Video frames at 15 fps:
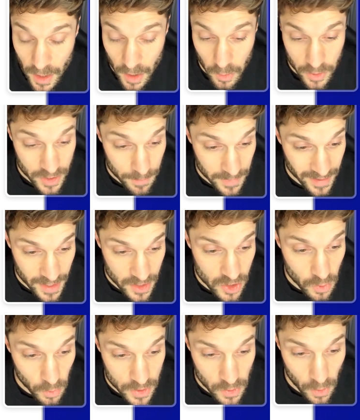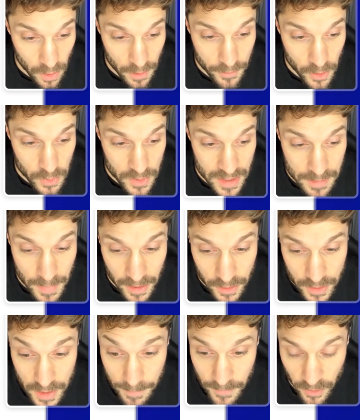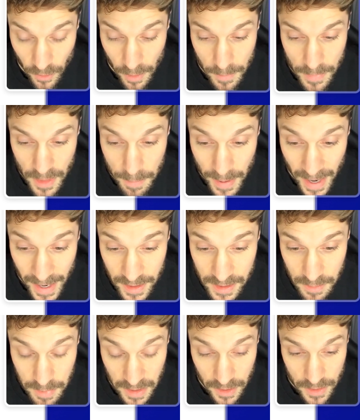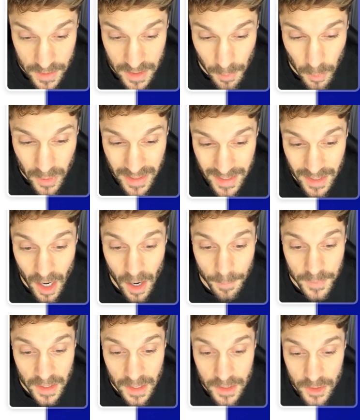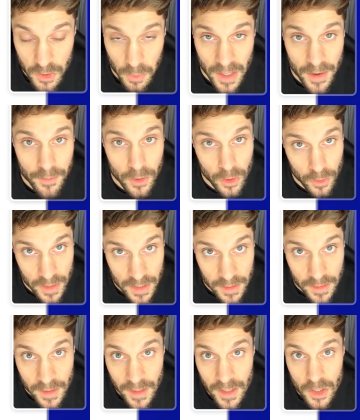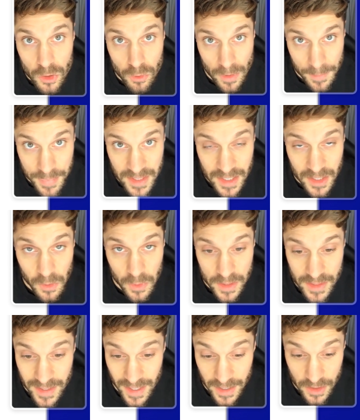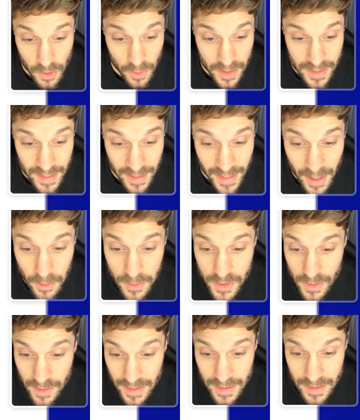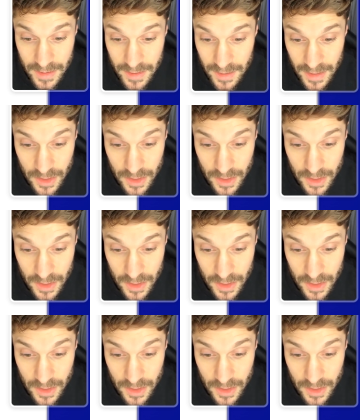or something that stores all of those emails from the past, because someone isn't opting into an evergreen drip sequence that is going to send out these